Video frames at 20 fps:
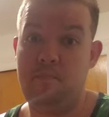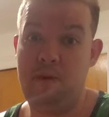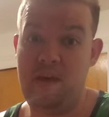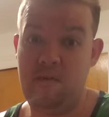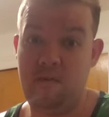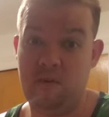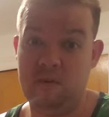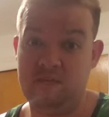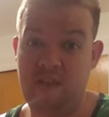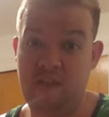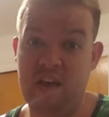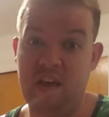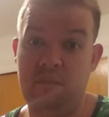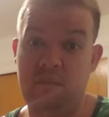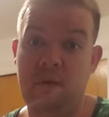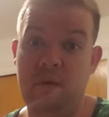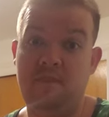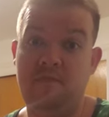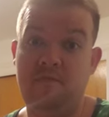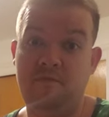it was founded
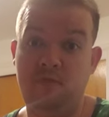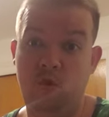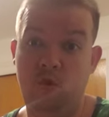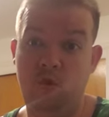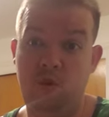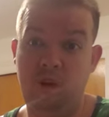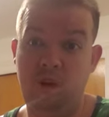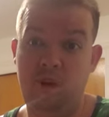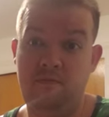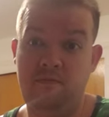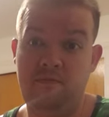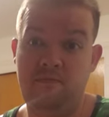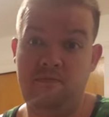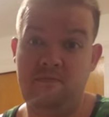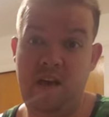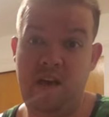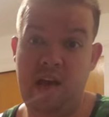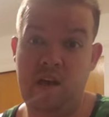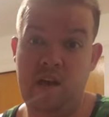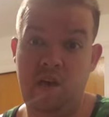by the four
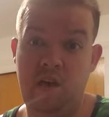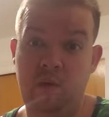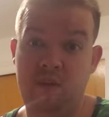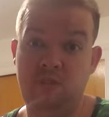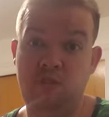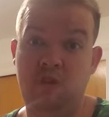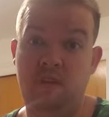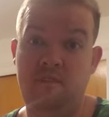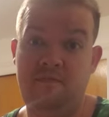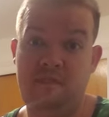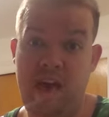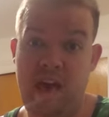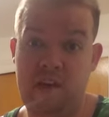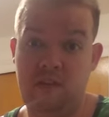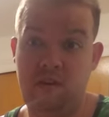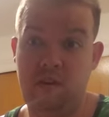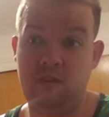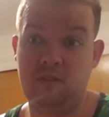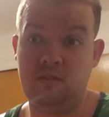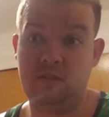found, original
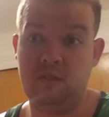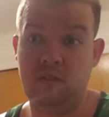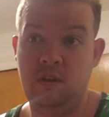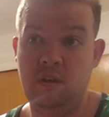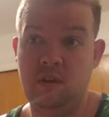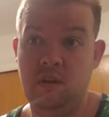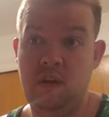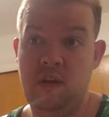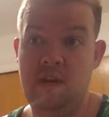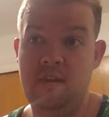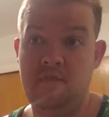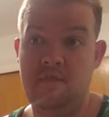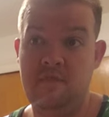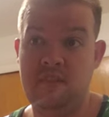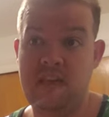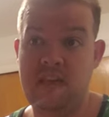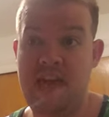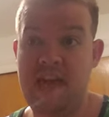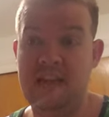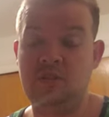founders of
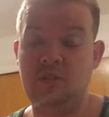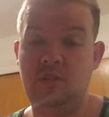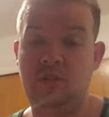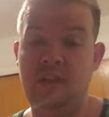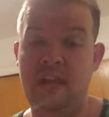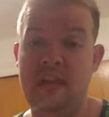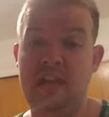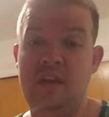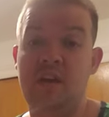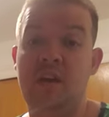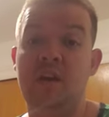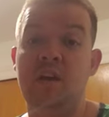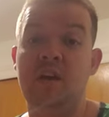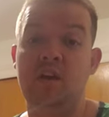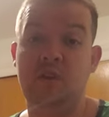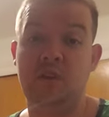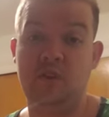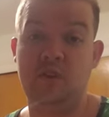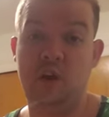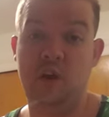the age, like
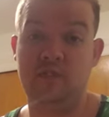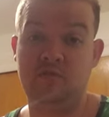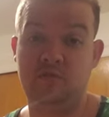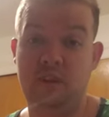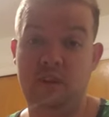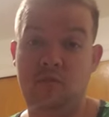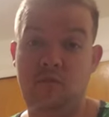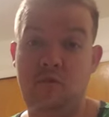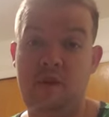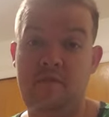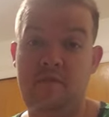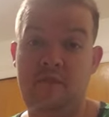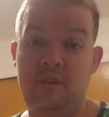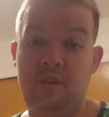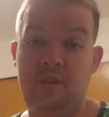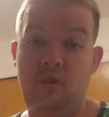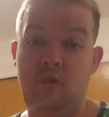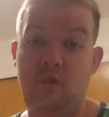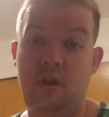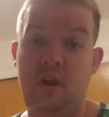Godric
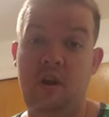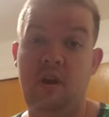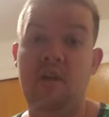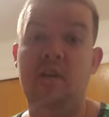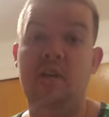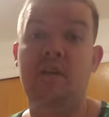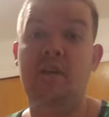Gryffindor,